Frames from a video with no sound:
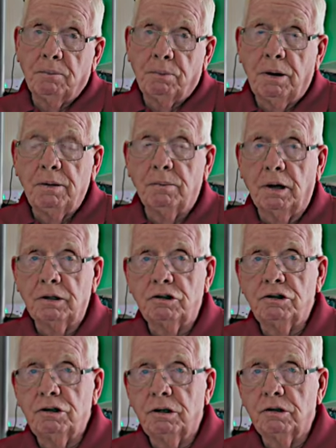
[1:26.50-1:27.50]
pretty
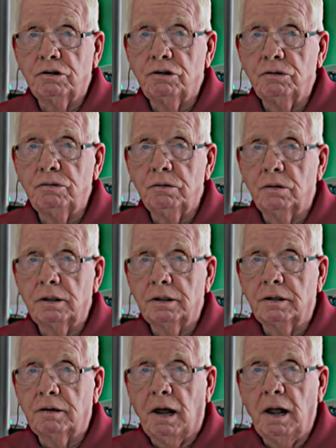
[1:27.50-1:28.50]
much shooting all
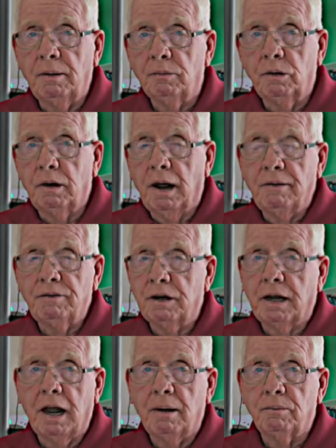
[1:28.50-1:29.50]
the time, or have
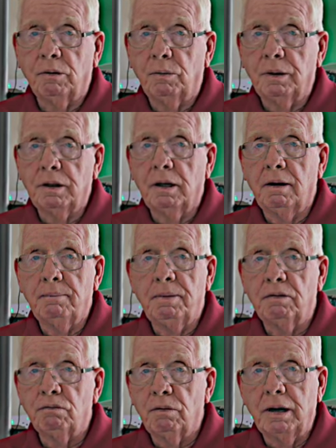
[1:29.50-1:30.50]
your camera with you and
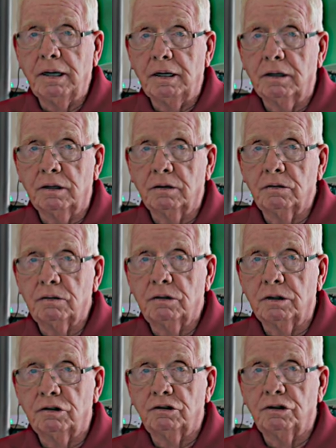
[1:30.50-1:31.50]
be ready
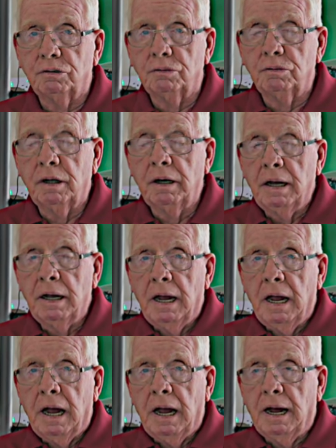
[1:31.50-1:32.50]
to shoot.
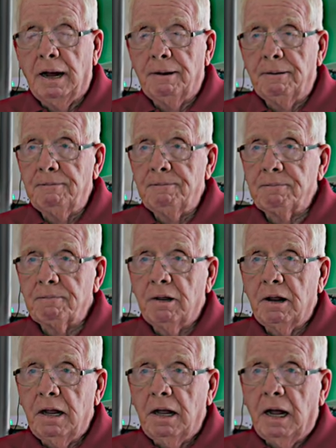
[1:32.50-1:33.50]
I
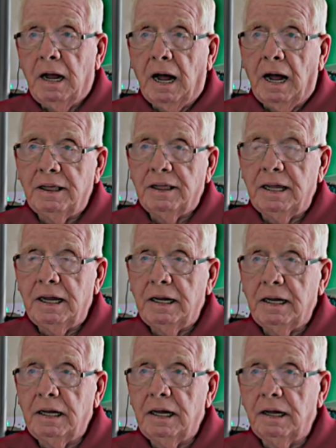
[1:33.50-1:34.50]

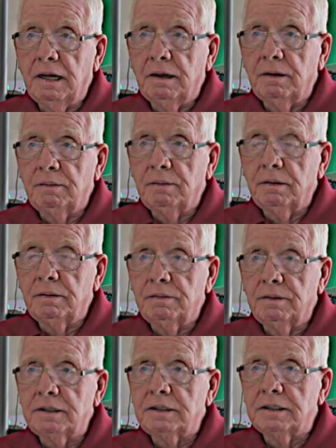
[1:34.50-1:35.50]
think
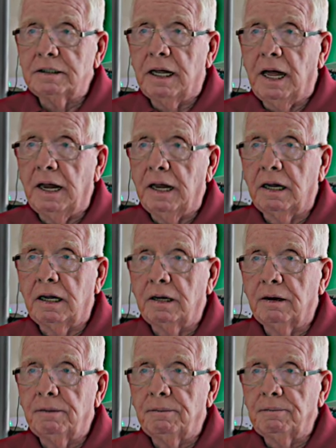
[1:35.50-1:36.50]
this is like
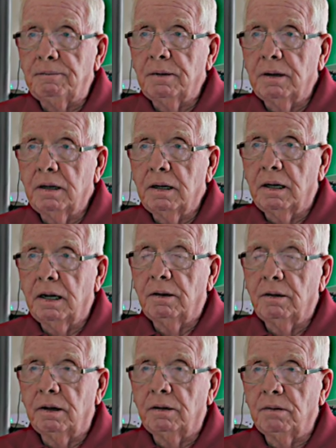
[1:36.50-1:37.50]

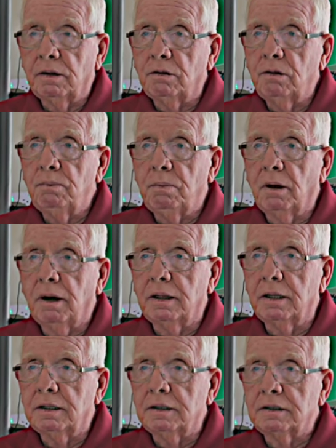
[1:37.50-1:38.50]
the good part
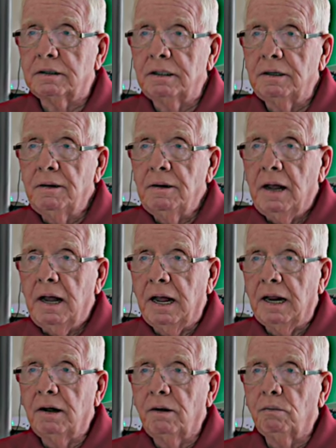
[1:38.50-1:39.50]
of this,
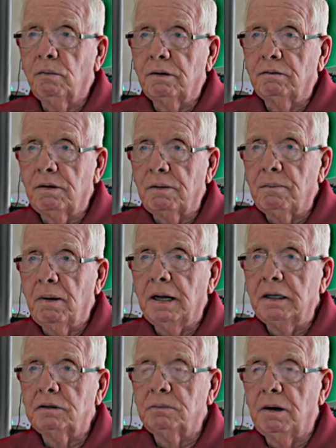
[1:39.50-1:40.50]
and what it
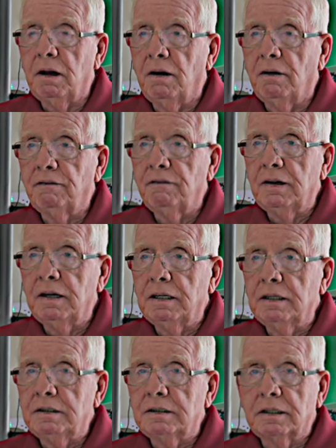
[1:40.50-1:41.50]
reminds me of
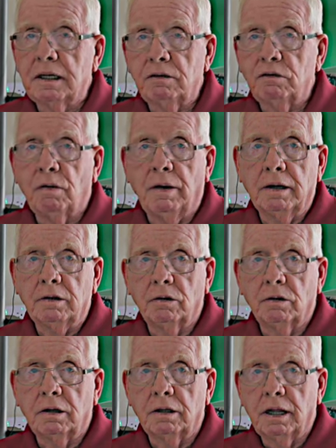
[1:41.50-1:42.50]
is trying to
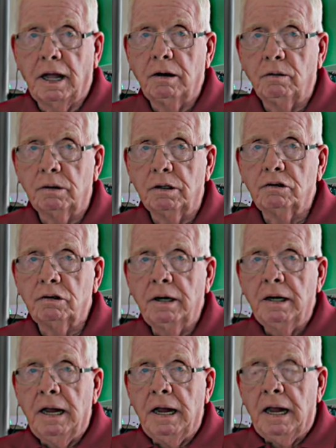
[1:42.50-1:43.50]
learn a language.
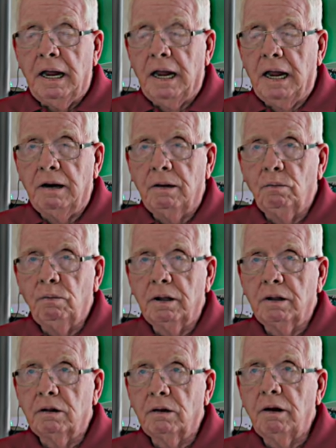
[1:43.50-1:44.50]
And
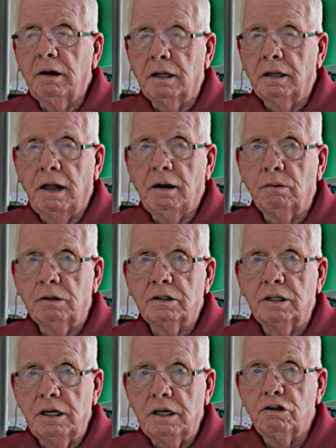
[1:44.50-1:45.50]
with learning a
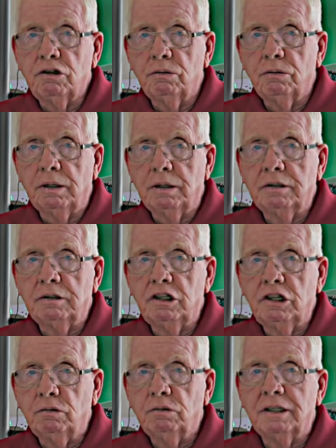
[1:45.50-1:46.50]
language, the issue is
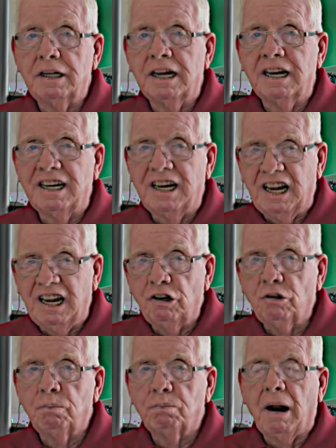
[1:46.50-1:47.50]
using it,
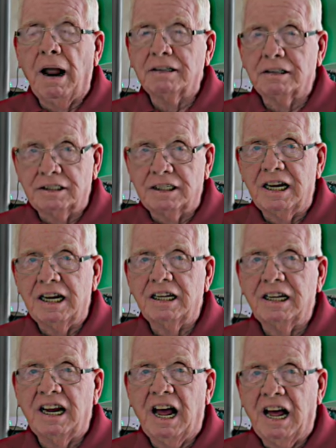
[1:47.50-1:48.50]
practicing
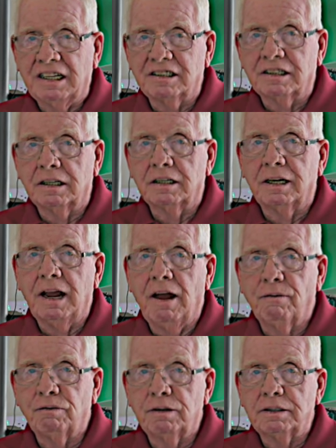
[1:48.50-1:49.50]
it constantly,
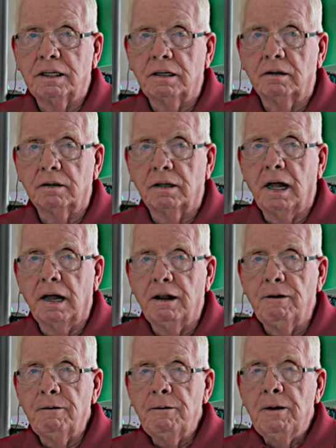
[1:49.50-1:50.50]
every single day,